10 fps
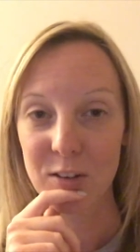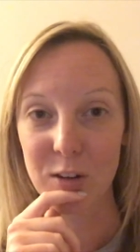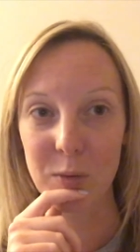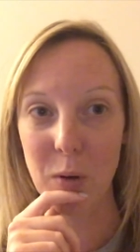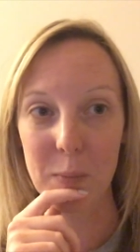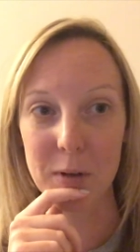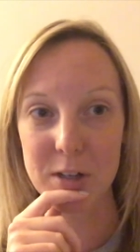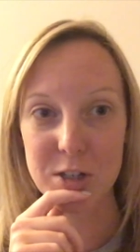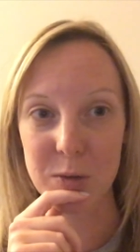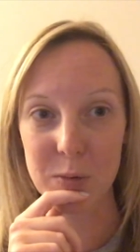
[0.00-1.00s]
Don't know what I'm going
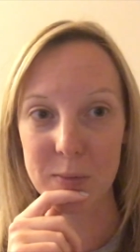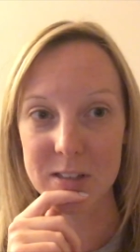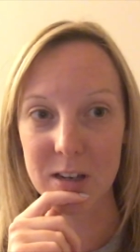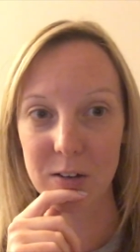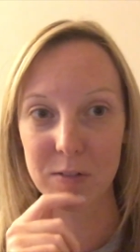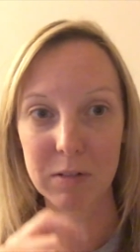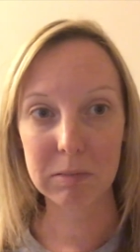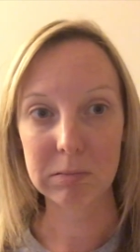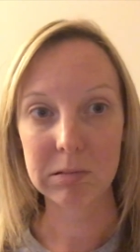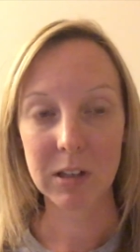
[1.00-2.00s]
to do with myself.
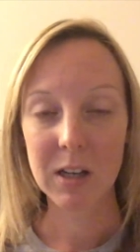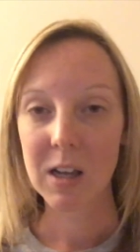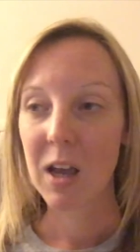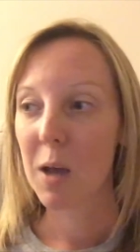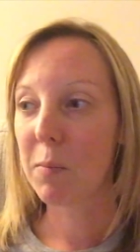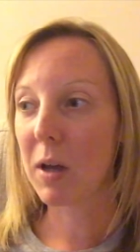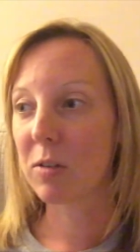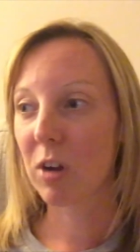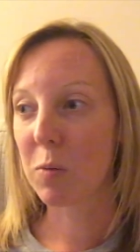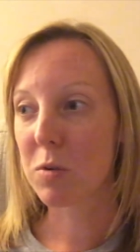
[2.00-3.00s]
I
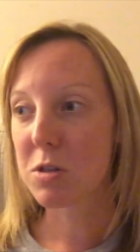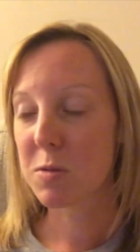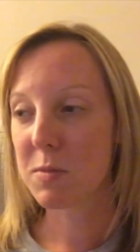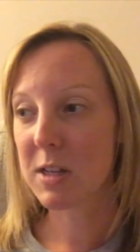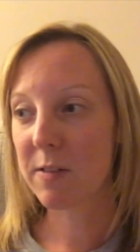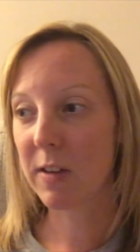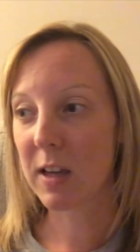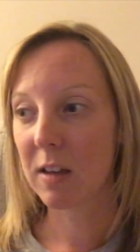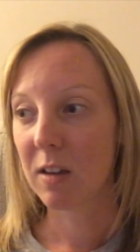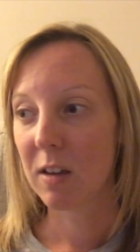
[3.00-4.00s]
might try and watch some
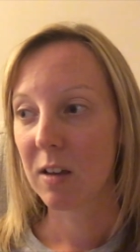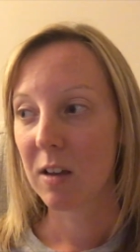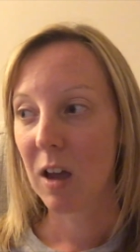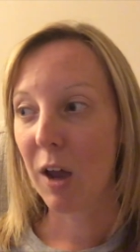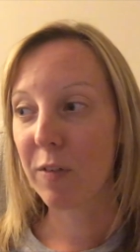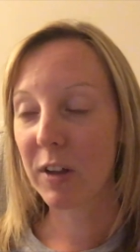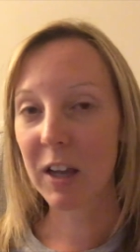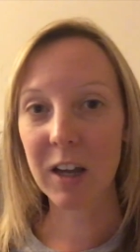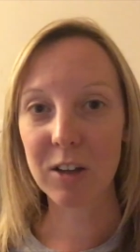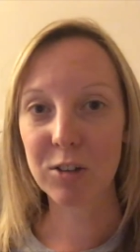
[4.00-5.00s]
TV. I feel
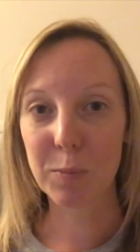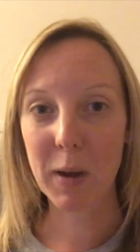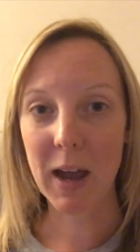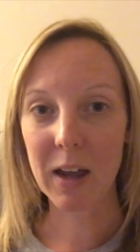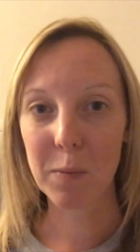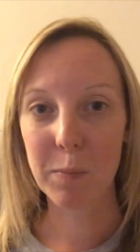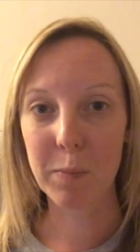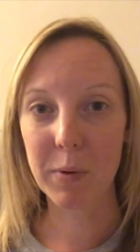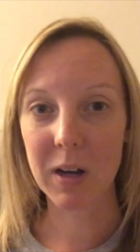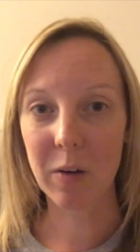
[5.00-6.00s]
like I should pack,
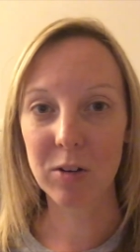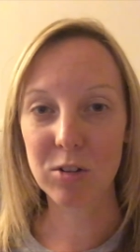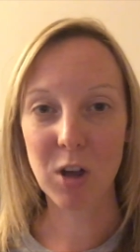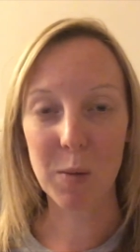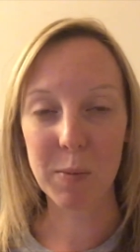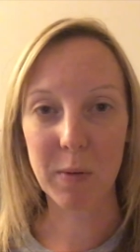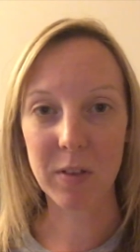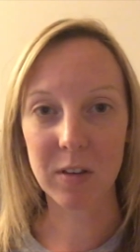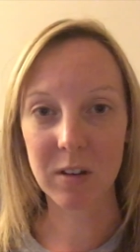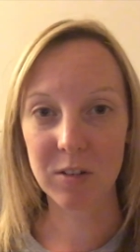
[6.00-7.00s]
but now I just can't be
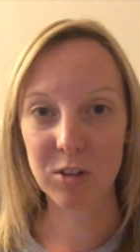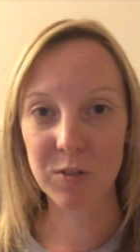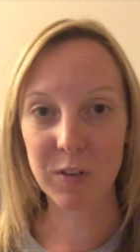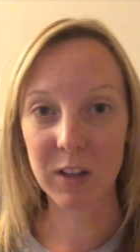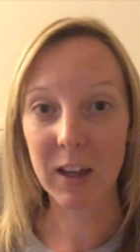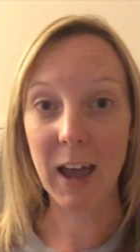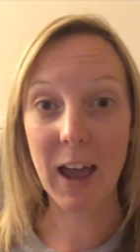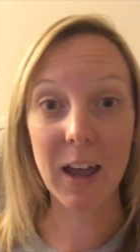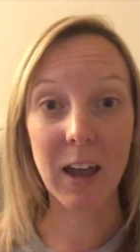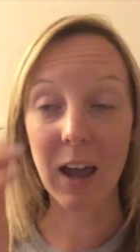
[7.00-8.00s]
bothered. I just feel
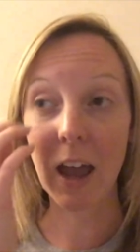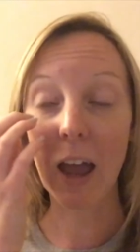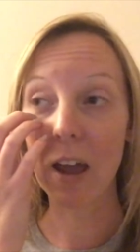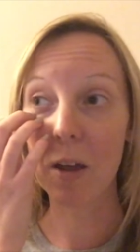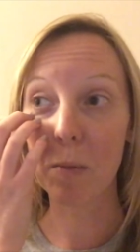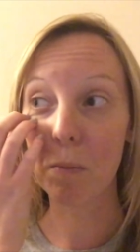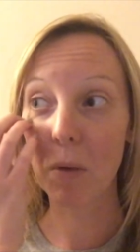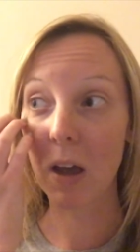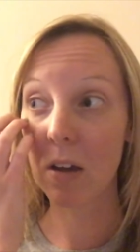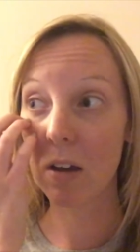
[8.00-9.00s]
I
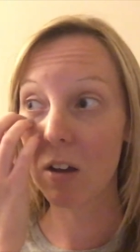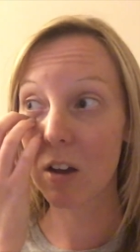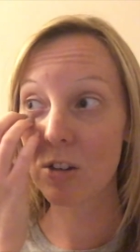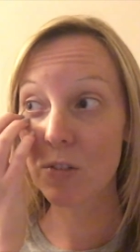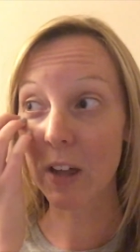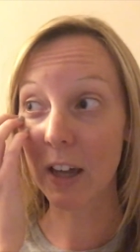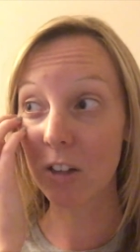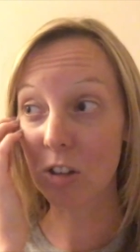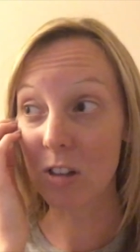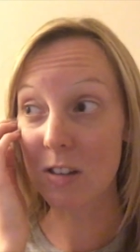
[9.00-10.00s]
just feel
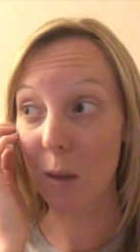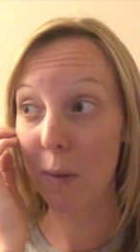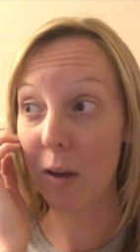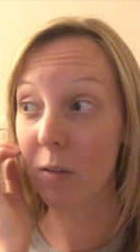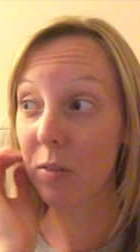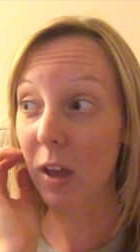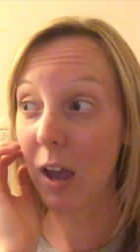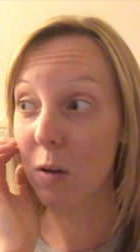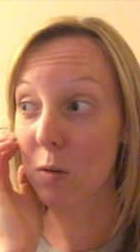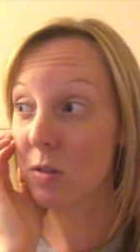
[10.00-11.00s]
anxious about the
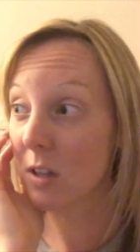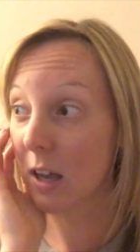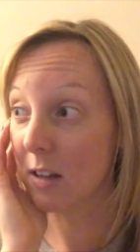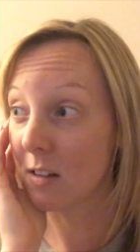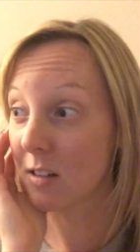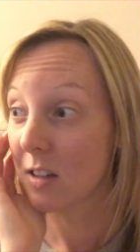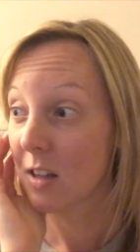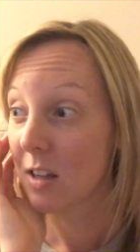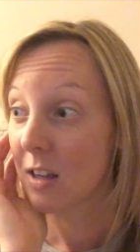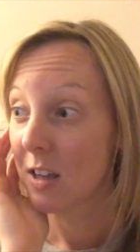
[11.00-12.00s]
house, and
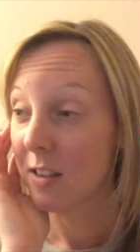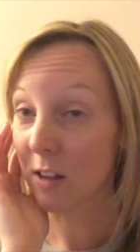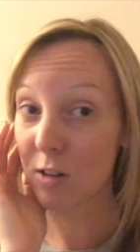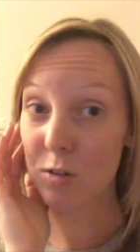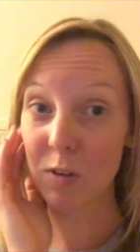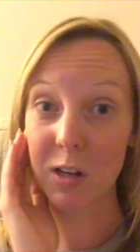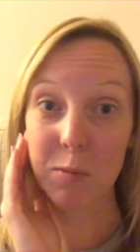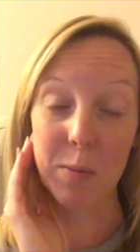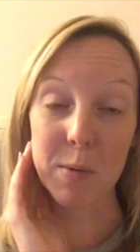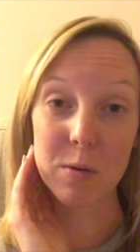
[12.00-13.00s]
that doesn't really
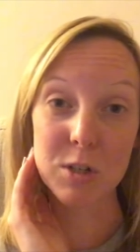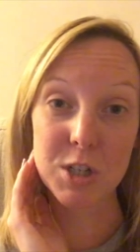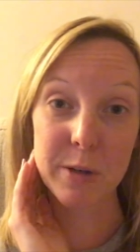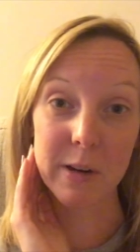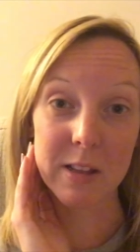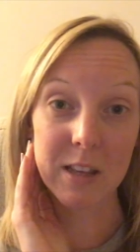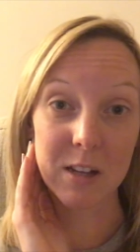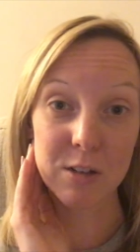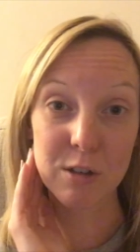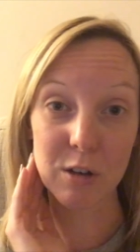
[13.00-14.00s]
make me want to do
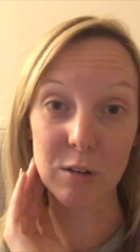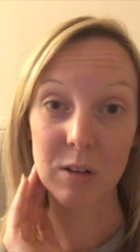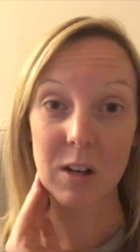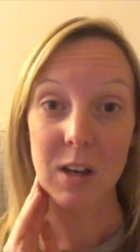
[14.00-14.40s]
anything, so